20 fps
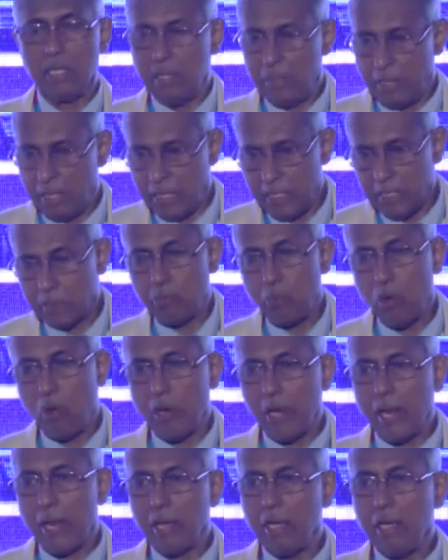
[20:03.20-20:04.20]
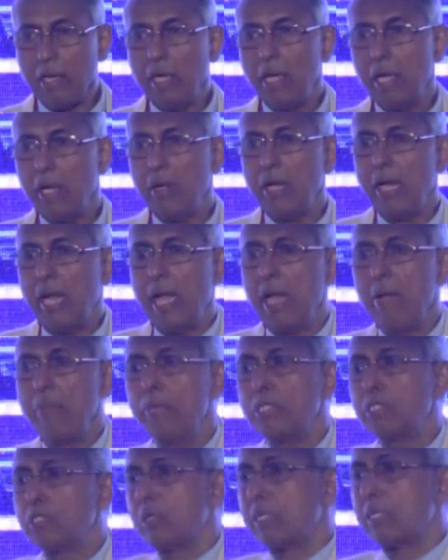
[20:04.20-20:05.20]
is pouring, the aim is
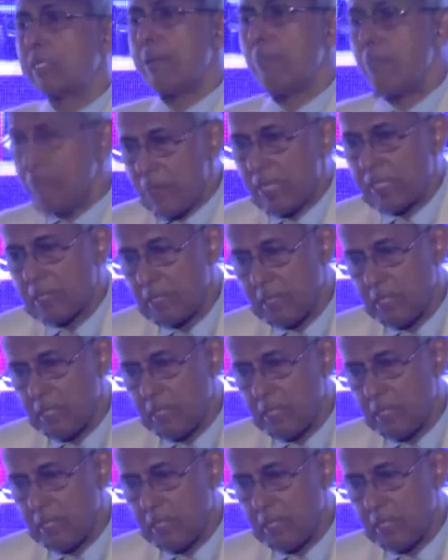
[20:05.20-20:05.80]
to compress.